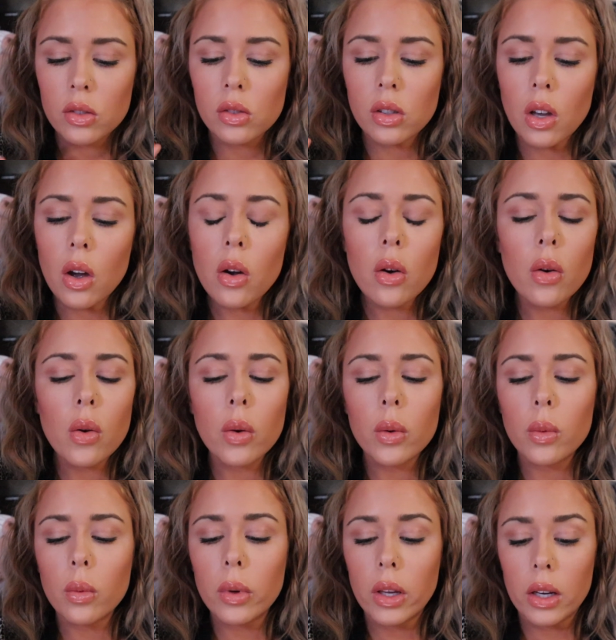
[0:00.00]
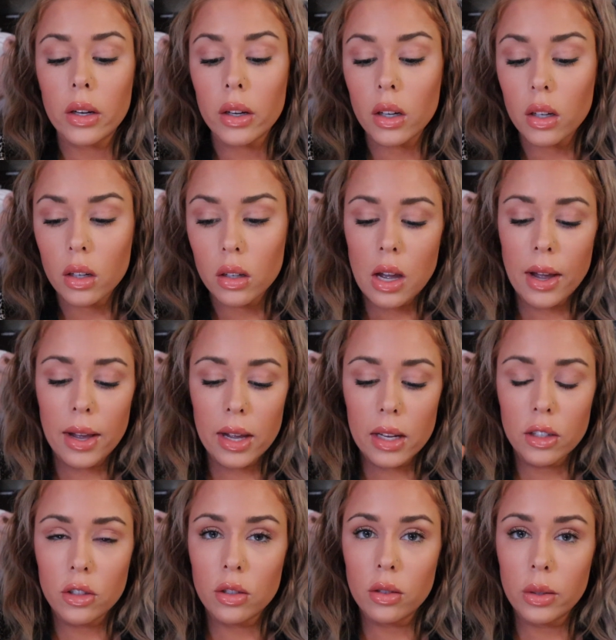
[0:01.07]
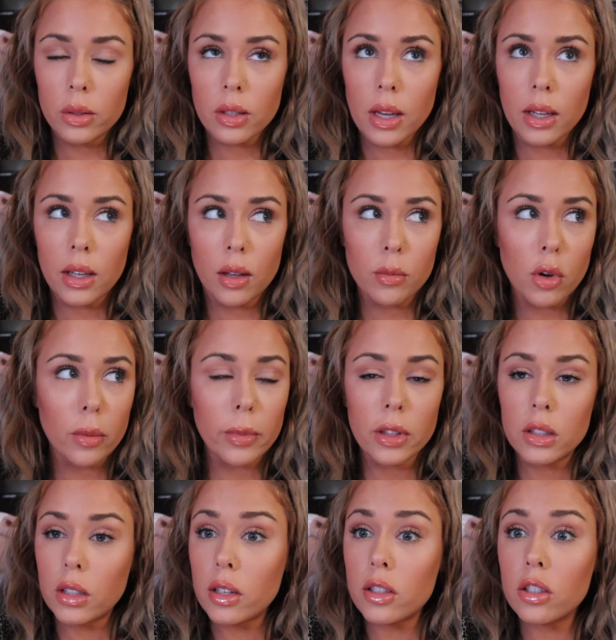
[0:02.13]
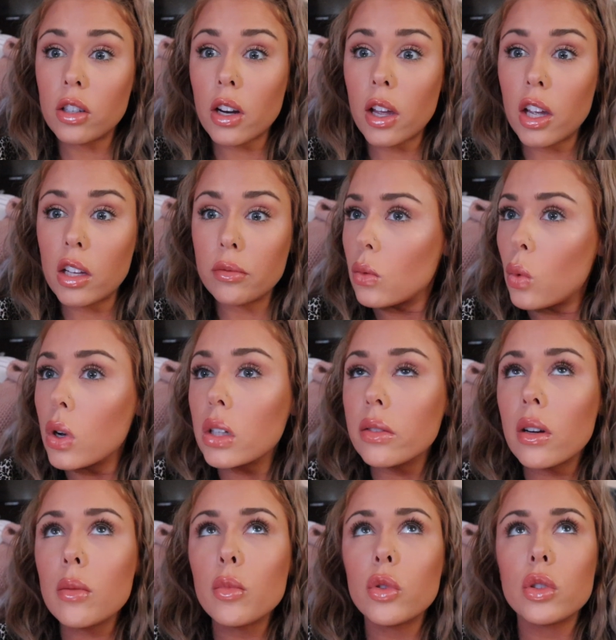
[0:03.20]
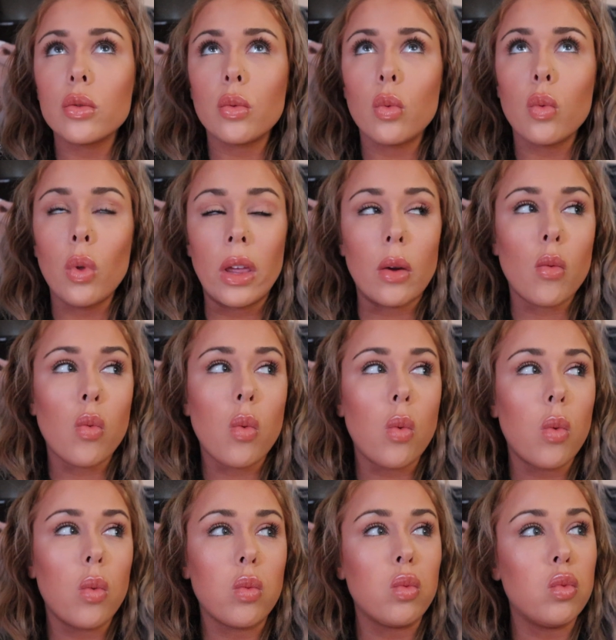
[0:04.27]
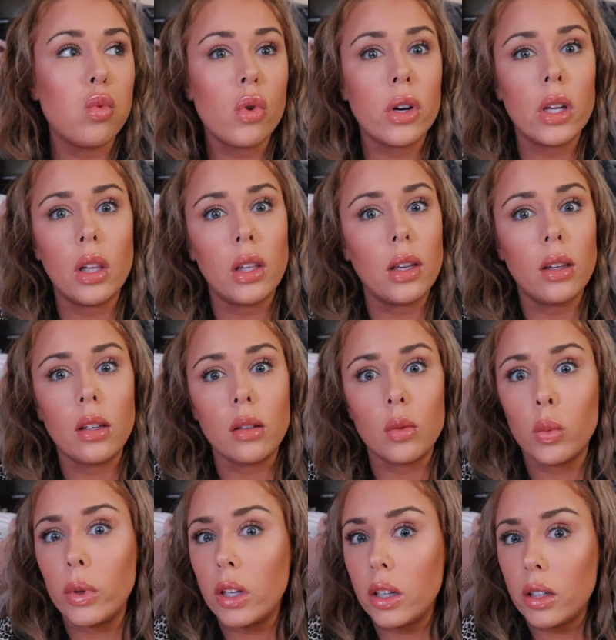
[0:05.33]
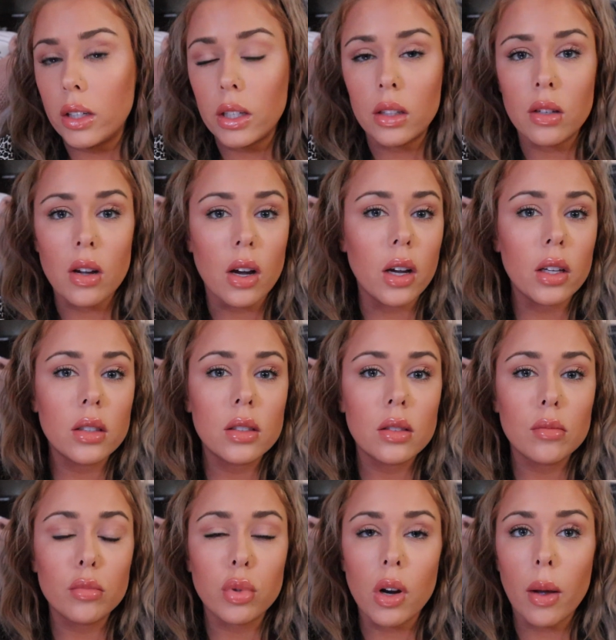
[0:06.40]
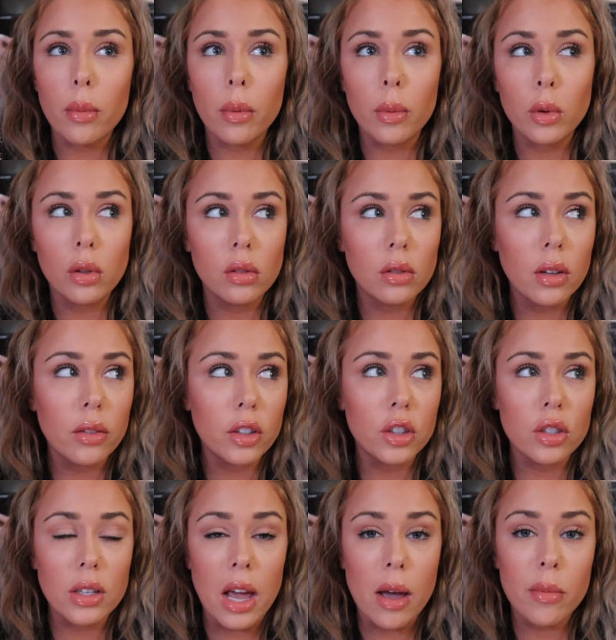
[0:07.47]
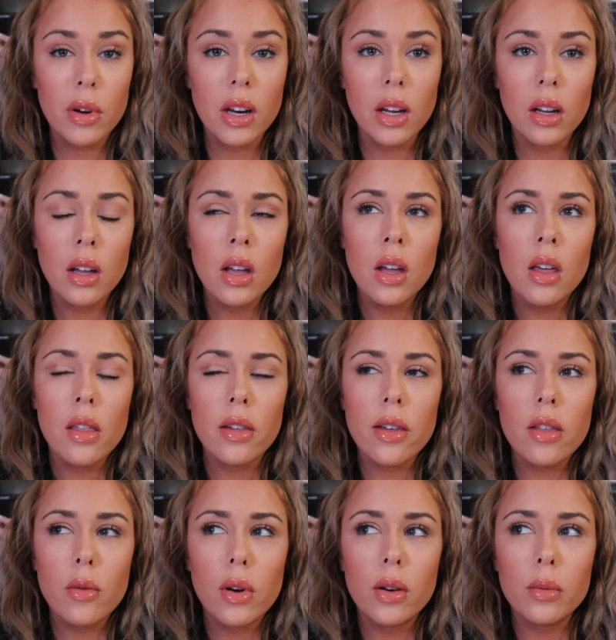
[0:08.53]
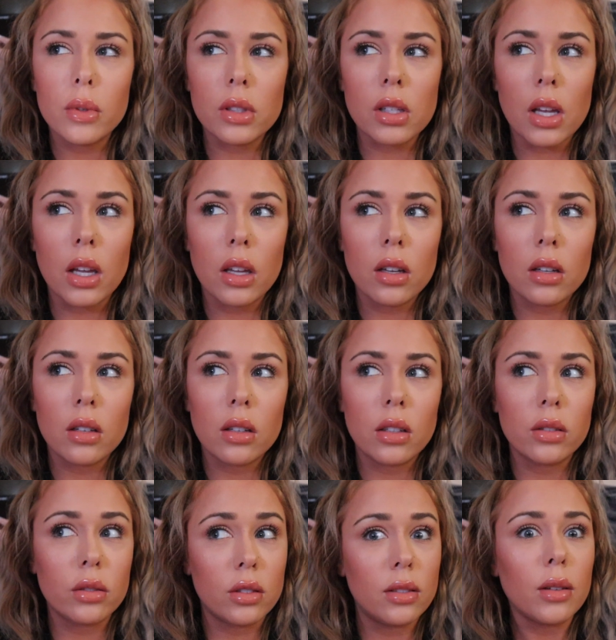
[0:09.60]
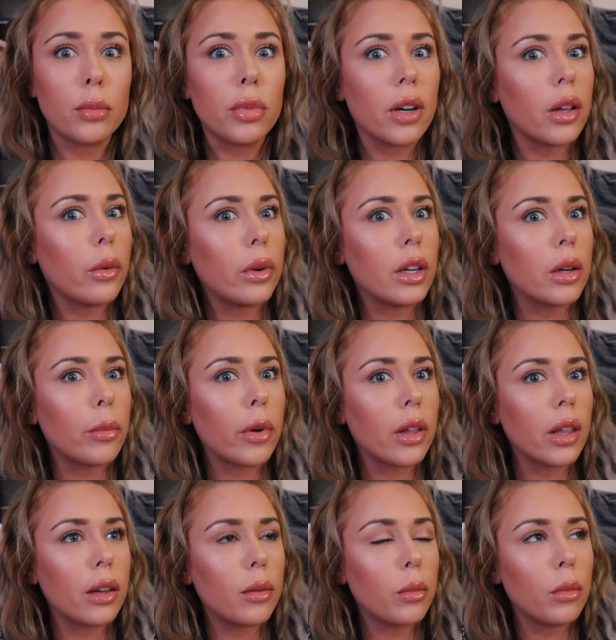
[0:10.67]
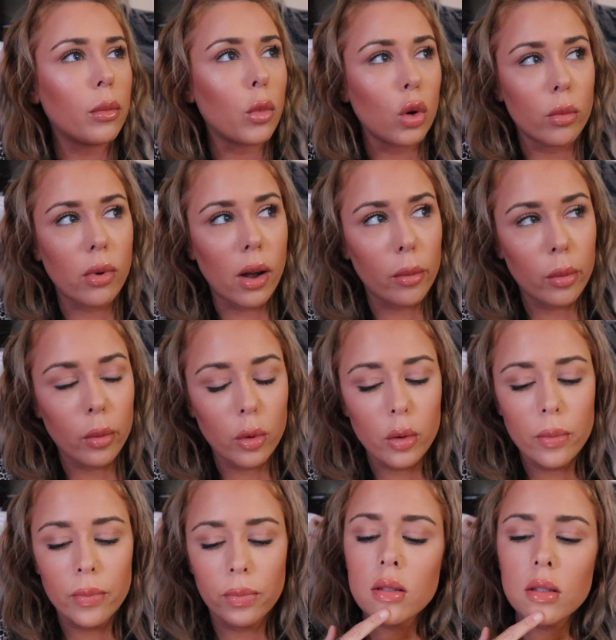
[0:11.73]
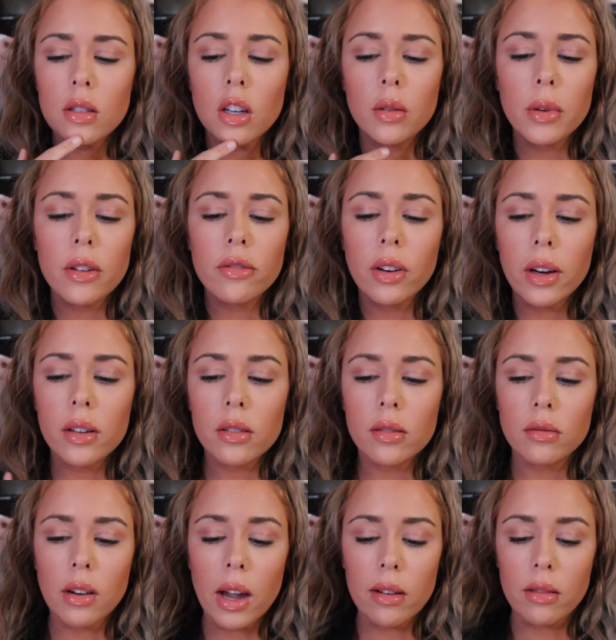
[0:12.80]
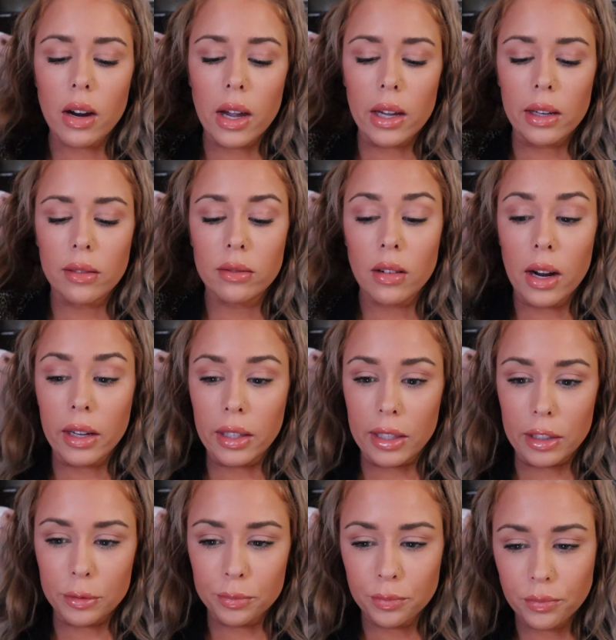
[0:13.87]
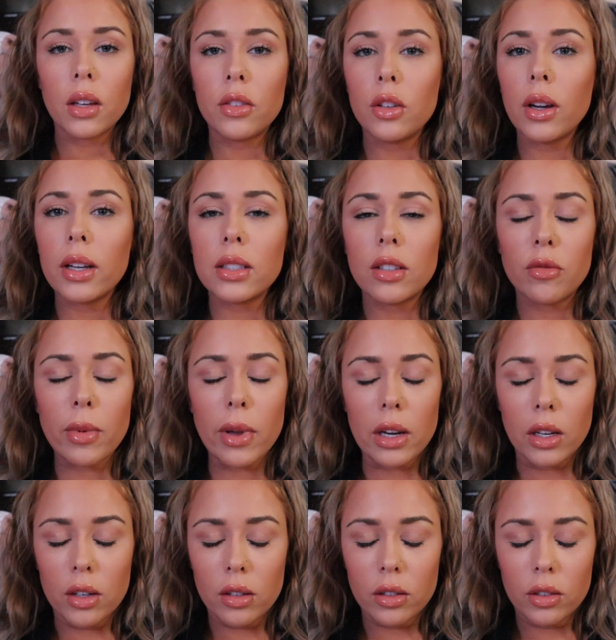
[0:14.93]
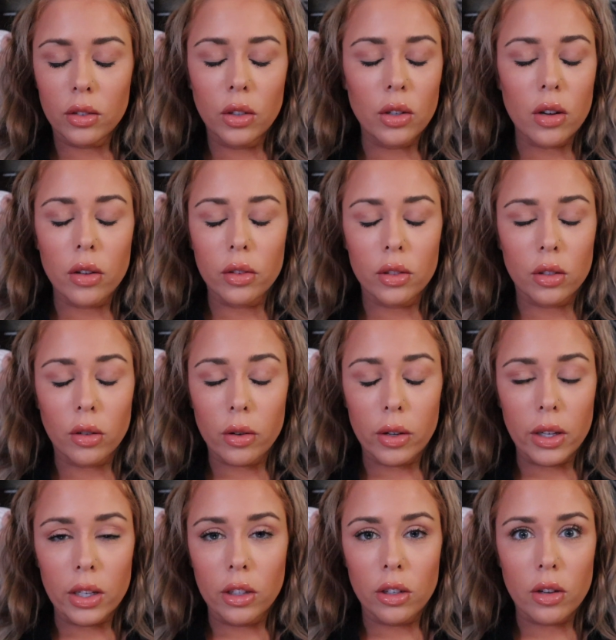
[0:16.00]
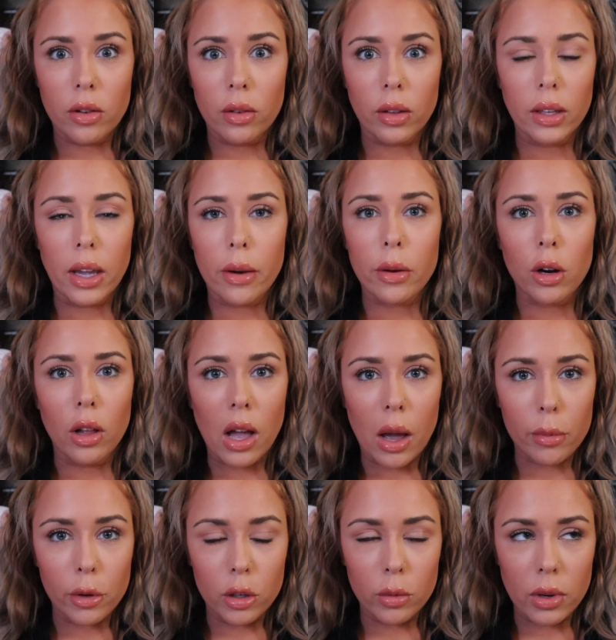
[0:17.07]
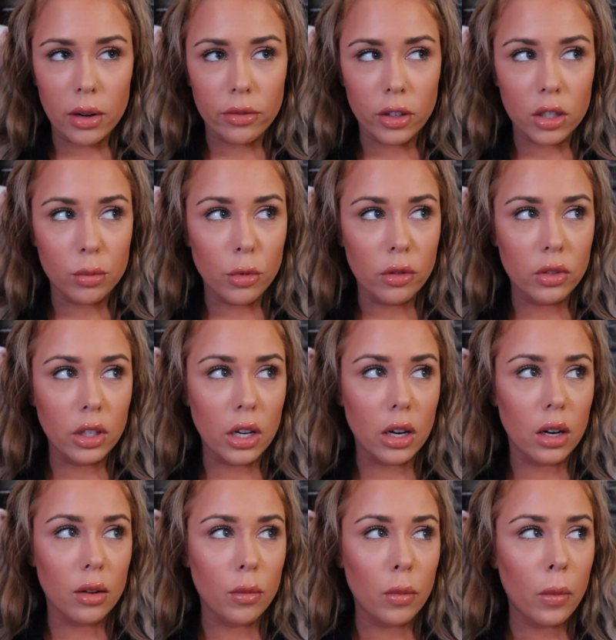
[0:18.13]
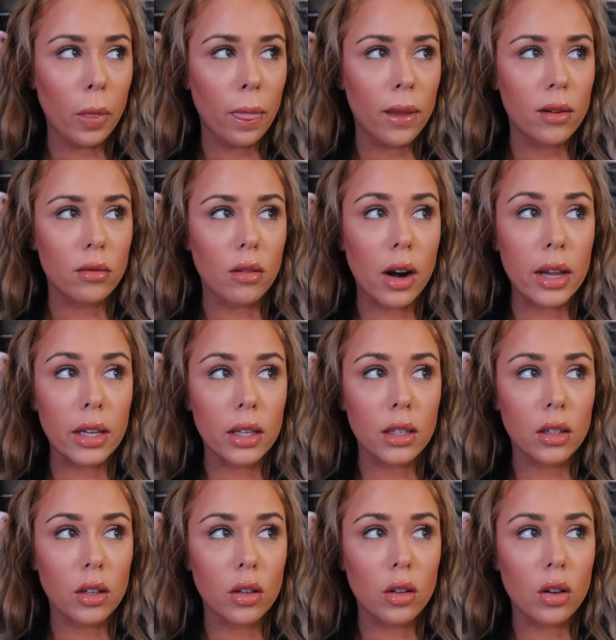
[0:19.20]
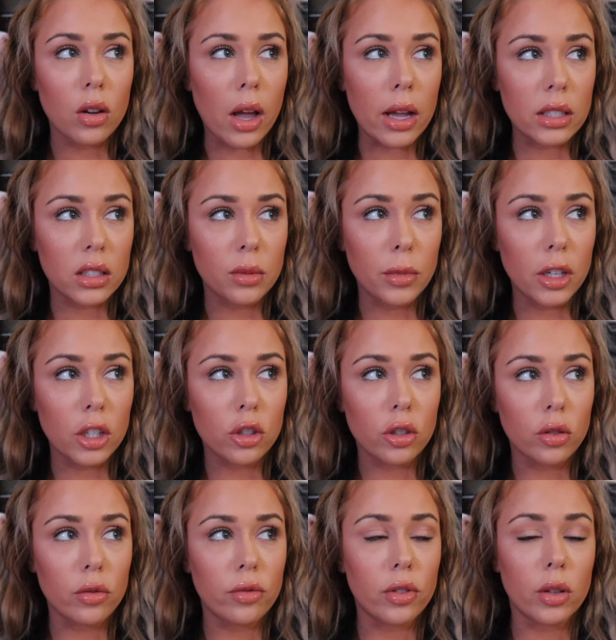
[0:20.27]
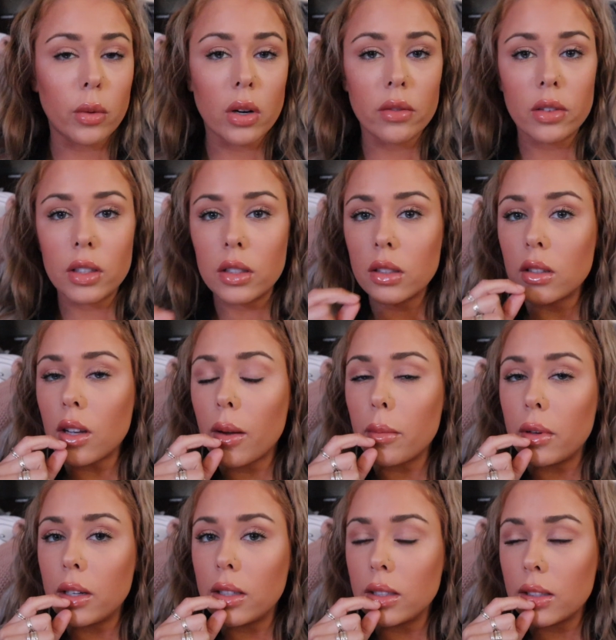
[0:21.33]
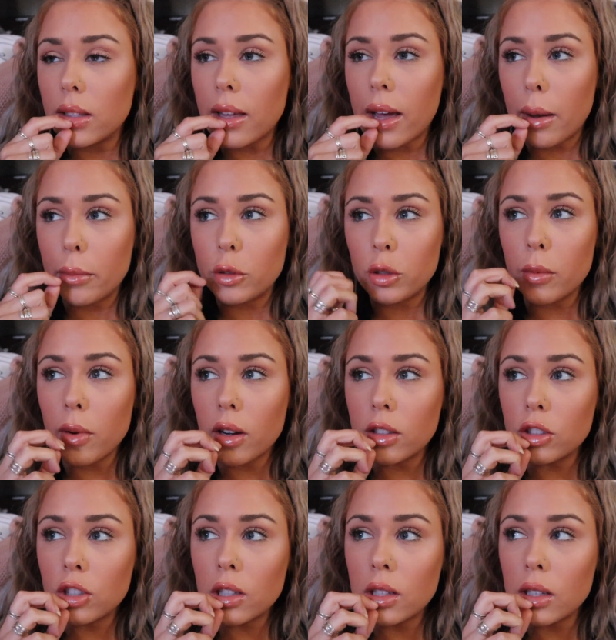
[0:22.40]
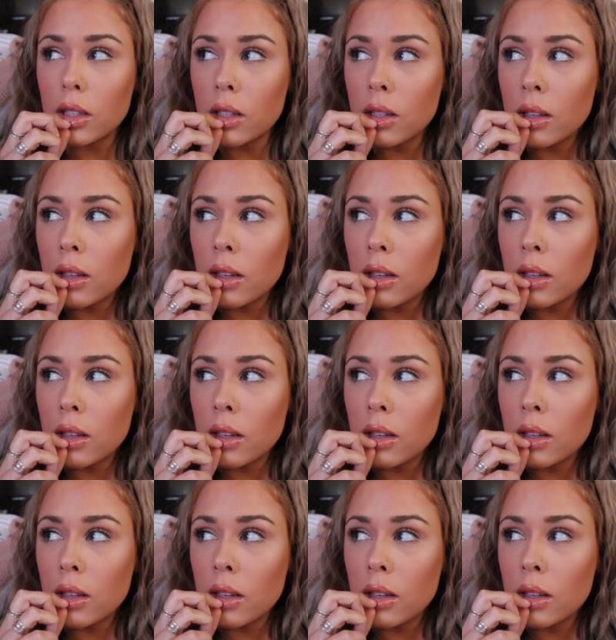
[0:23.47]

So weird. I had 2 psychic moments yesterday. One of them was like really weird and not probable of it just happening. The other one was like, it was still pretty weird, but like more probable. So my friend Ryan, if you guys have been here, you know the story and you know like how it all happened when I first moved here. Ryan asked me to shoot for one of his companies, the app Jumanji.